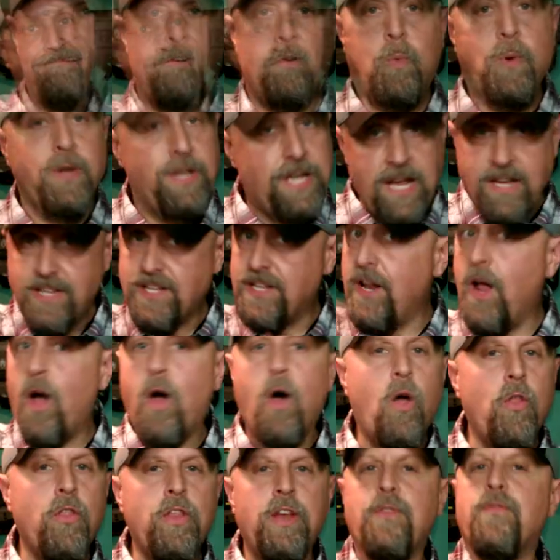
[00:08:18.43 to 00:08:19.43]
We tested
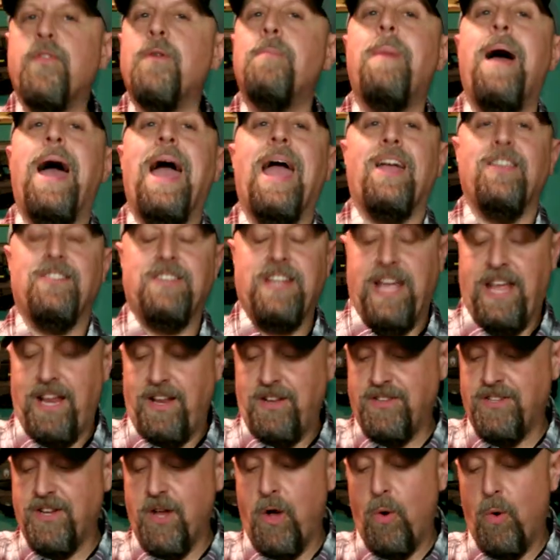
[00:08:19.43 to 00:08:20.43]
all the different
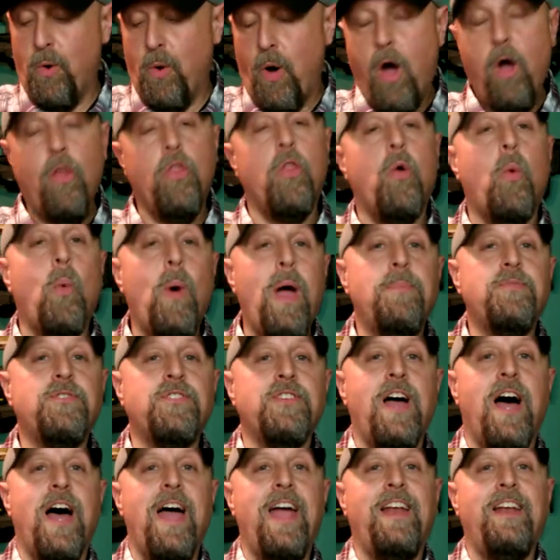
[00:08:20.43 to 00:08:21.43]
magazines. So on the
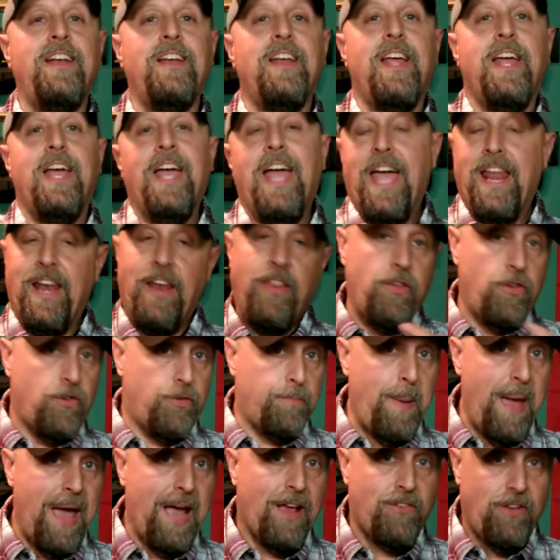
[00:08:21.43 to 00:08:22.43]
website and in the
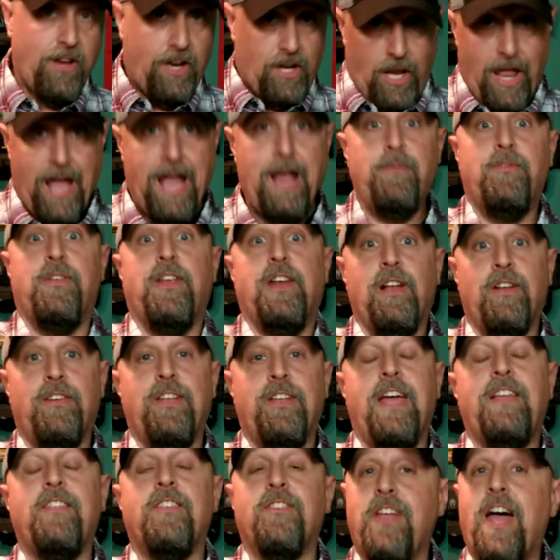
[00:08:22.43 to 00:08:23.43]
specs, it claims it'll
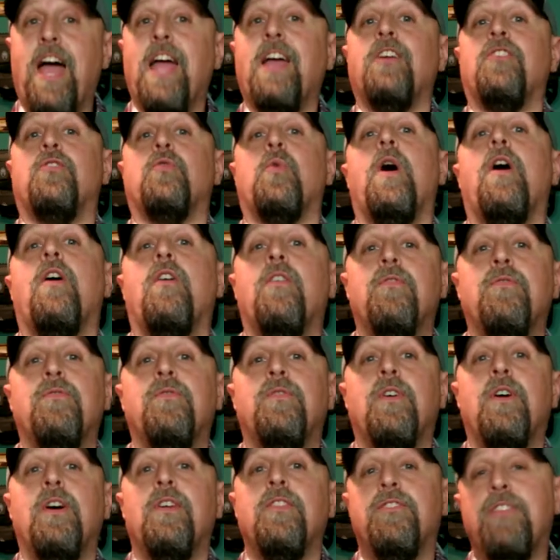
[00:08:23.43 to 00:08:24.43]
take the Saiga 12,
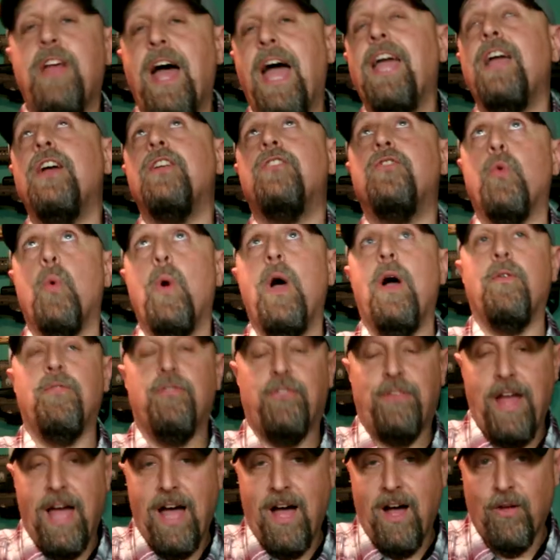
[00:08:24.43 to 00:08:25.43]
Saiga 12
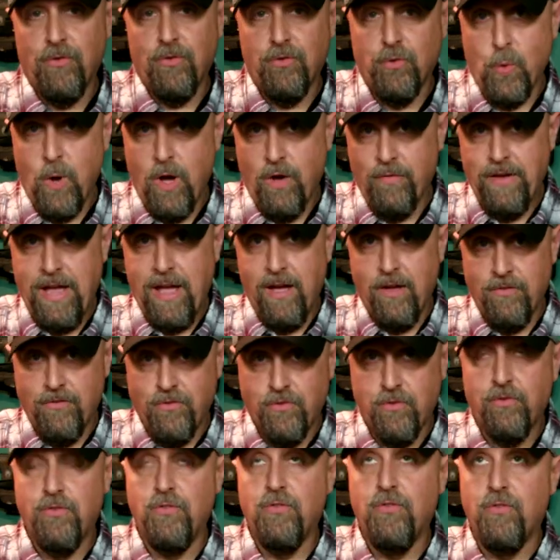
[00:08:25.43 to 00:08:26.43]
style 12, ga
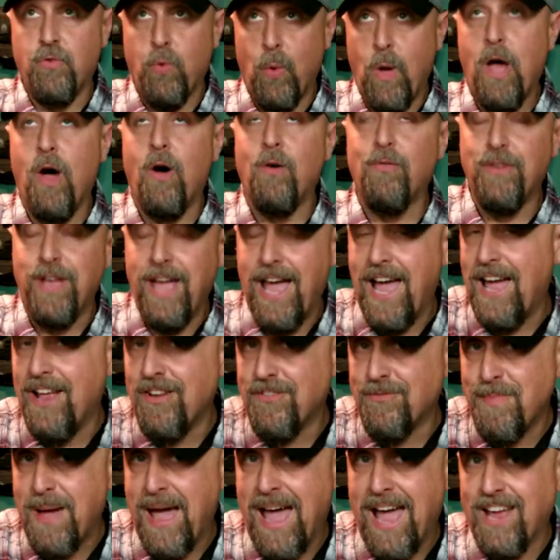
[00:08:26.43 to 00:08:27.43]
12
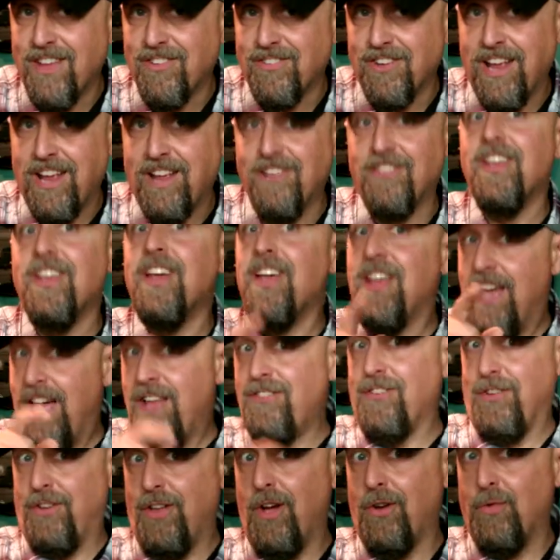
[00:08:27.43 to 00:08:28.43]
gauge magazines. It's
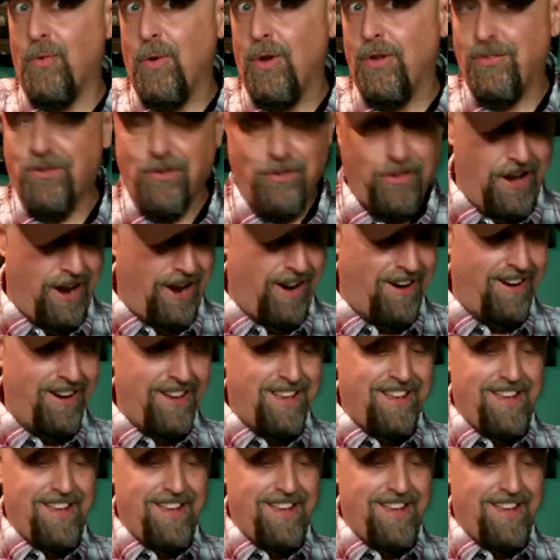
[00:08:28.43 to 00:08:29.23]
a tongue twister there.